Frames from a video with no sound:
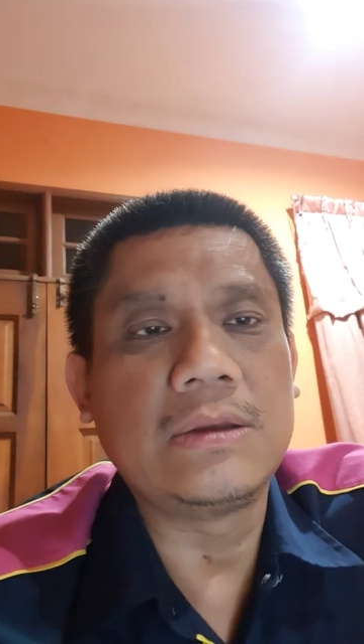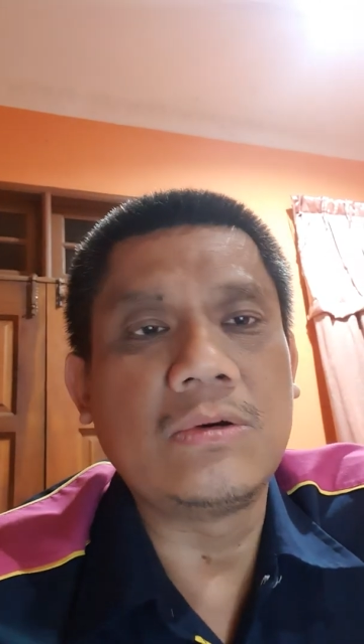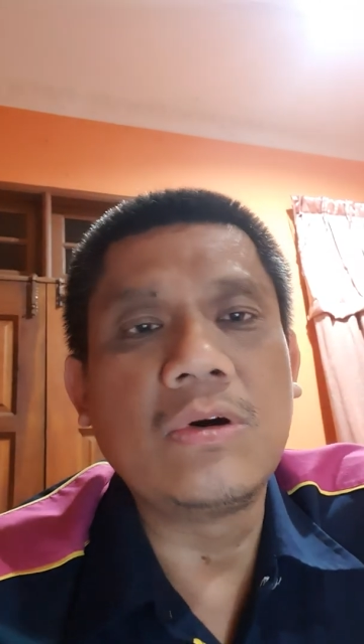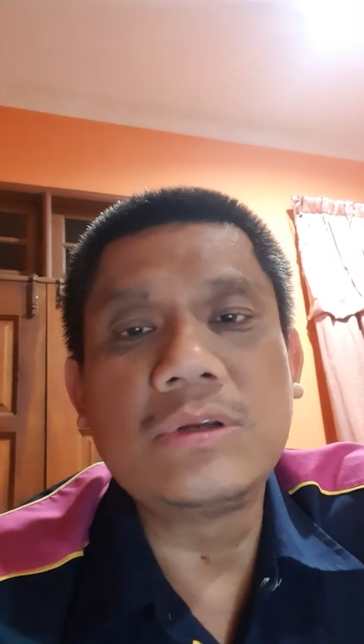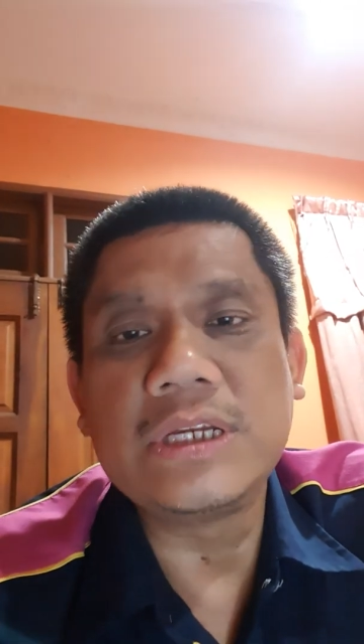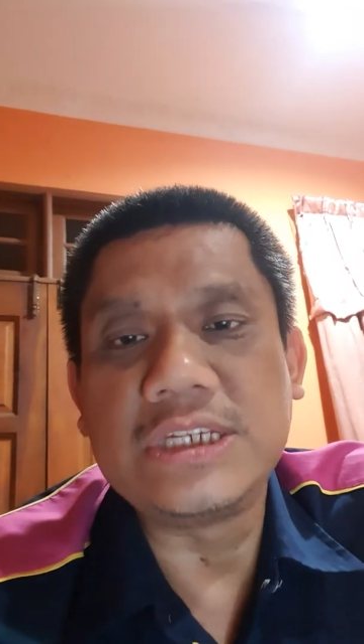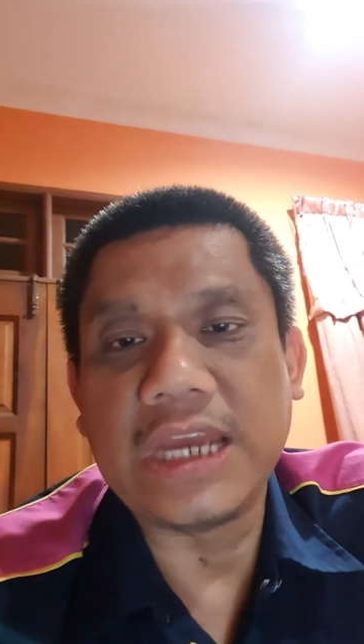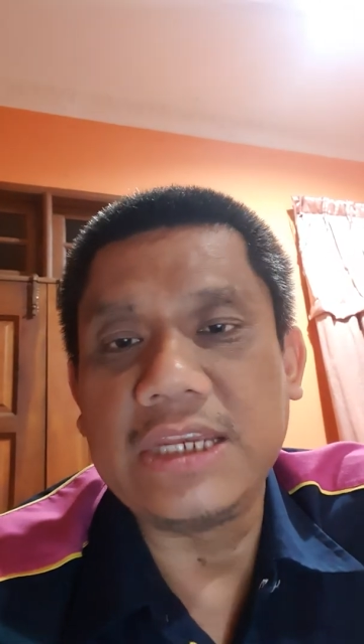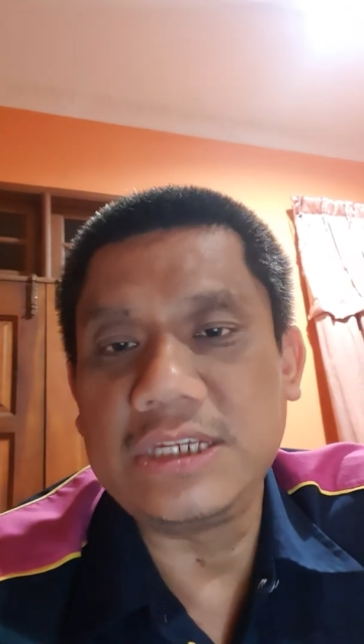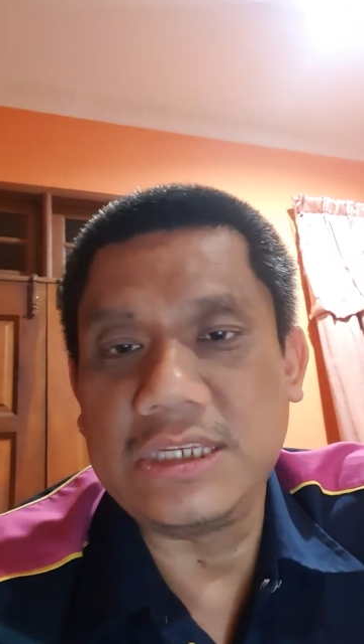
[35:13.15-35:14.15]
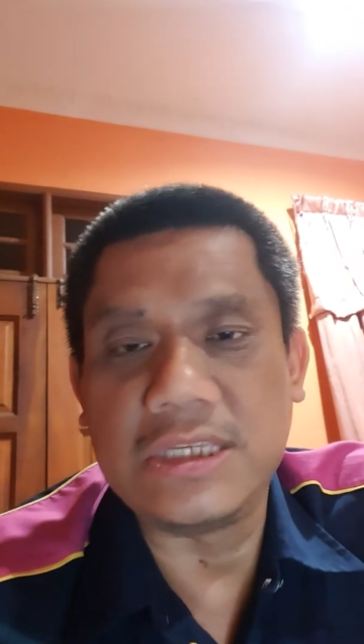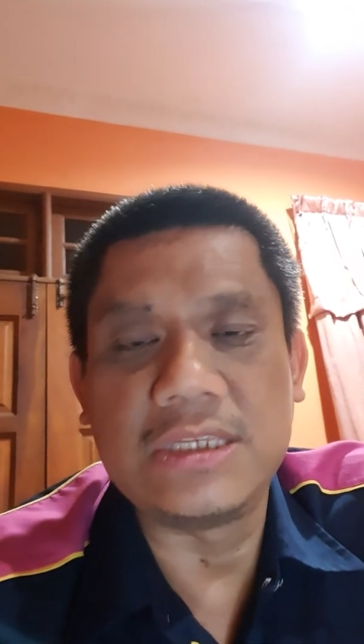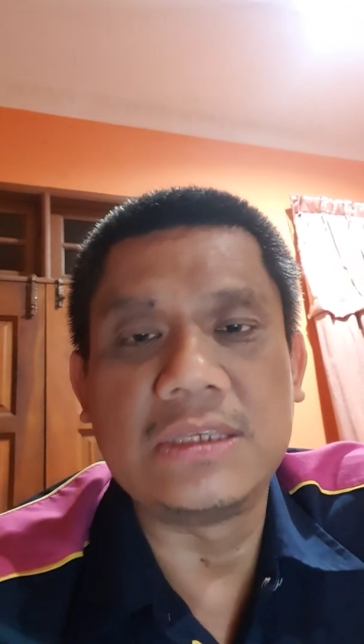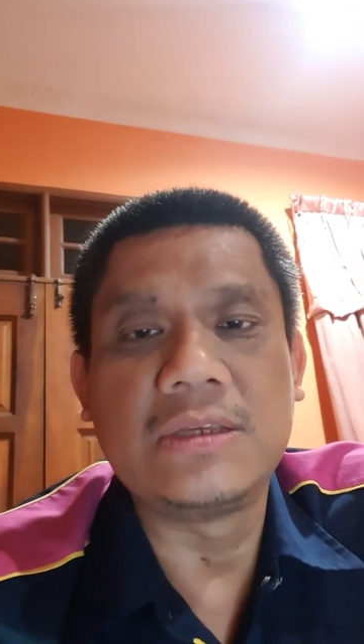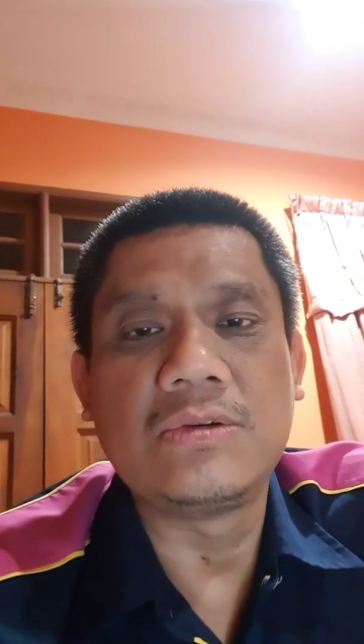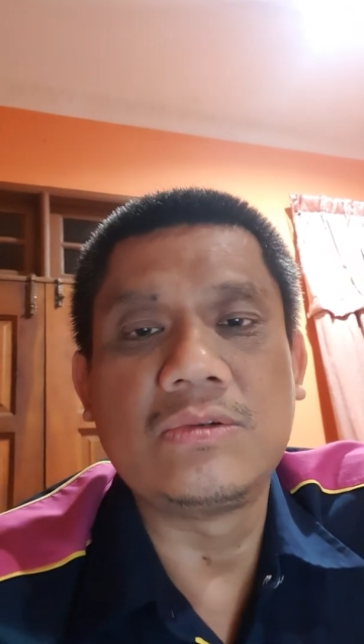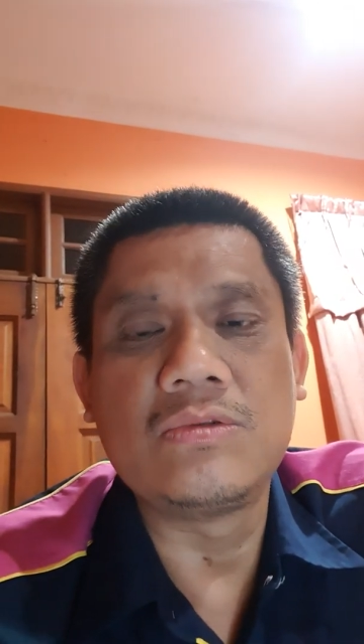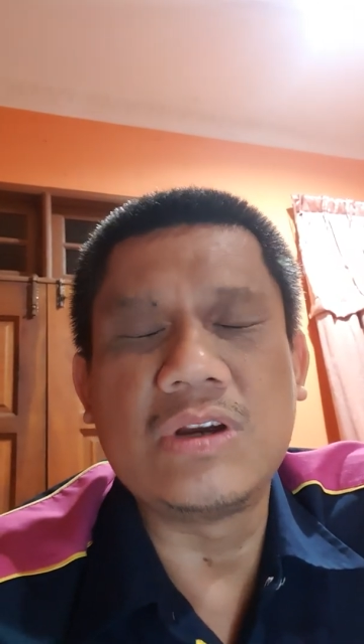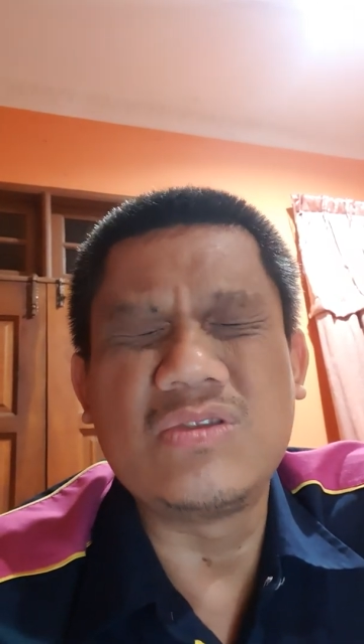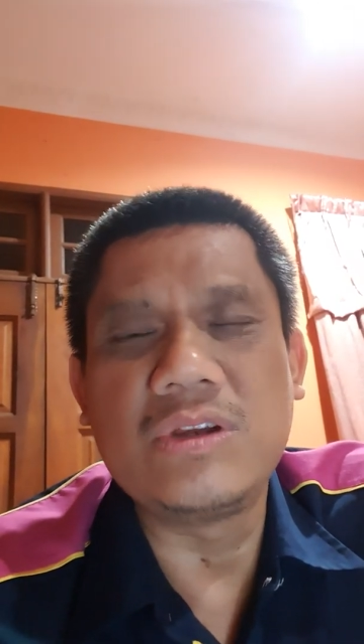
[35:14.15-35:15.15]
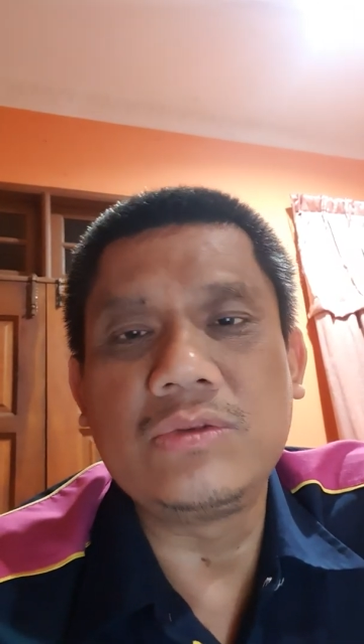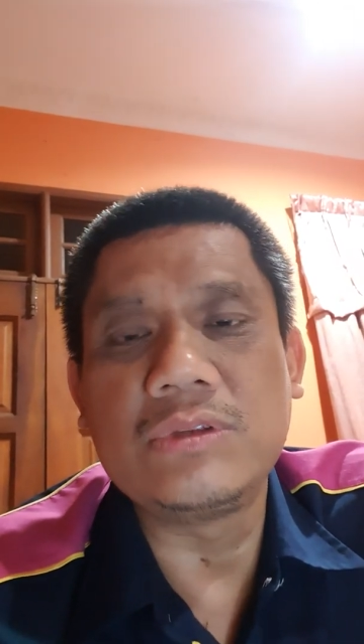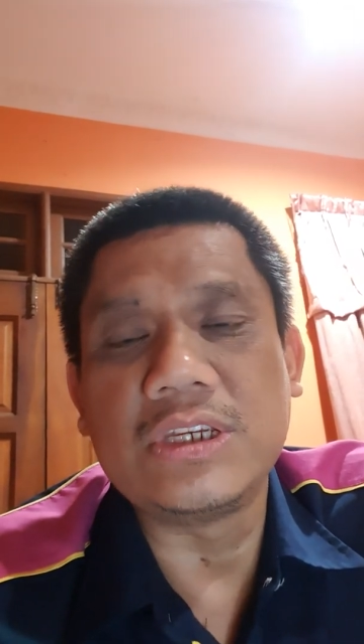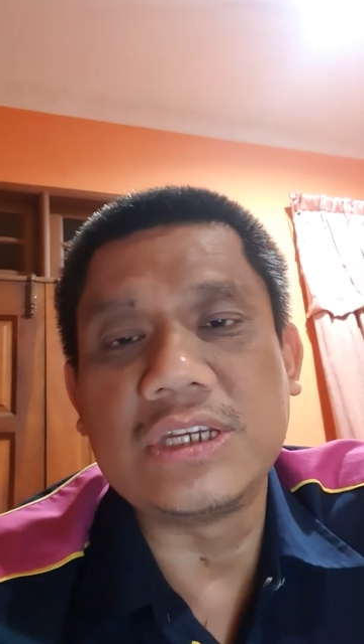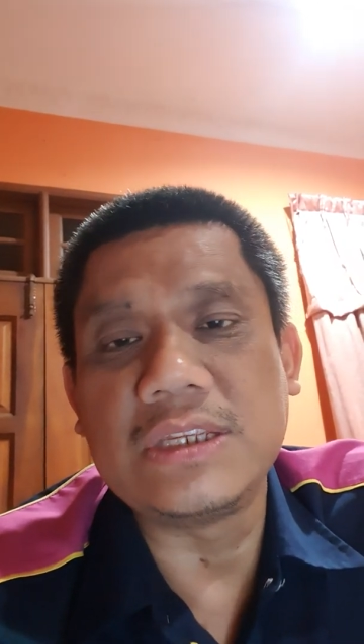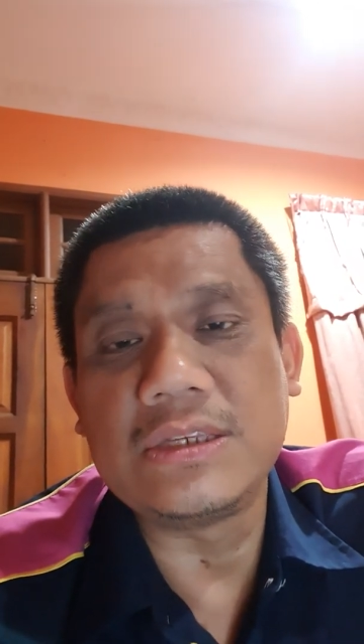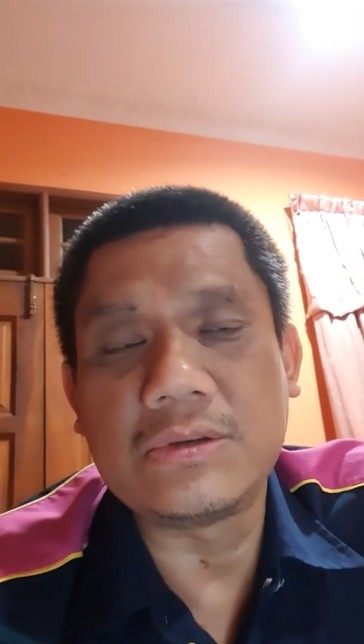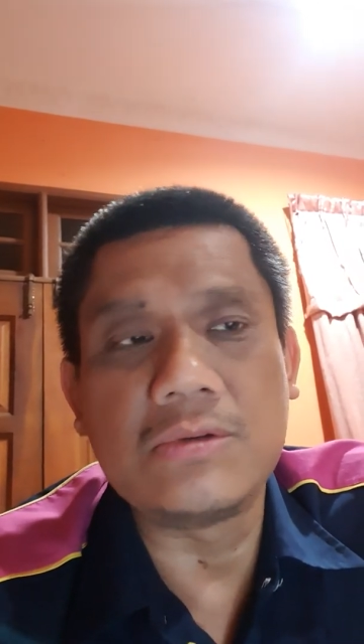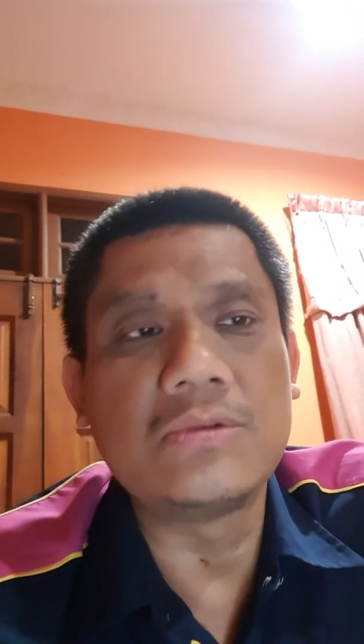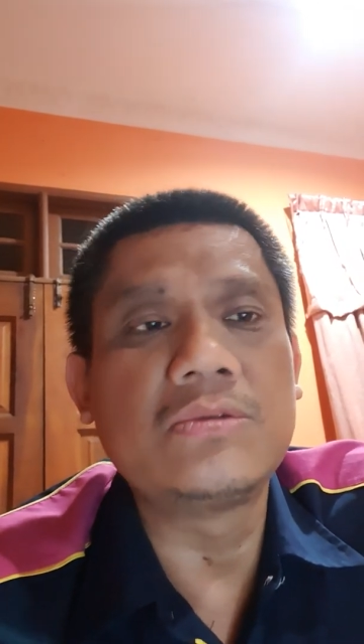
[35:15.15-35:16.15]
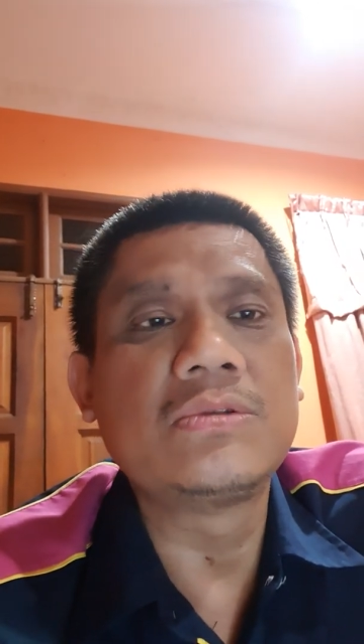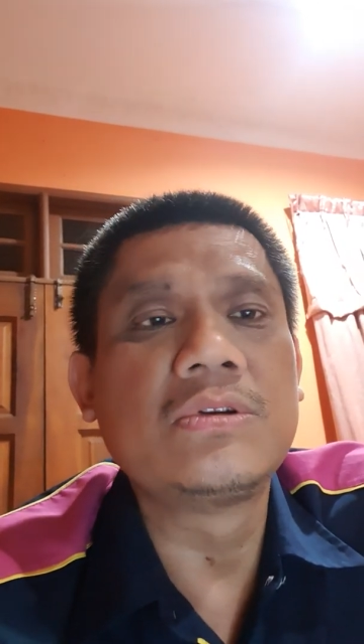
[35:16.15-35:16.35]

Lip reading: all the Chinese who are going to the Chinese school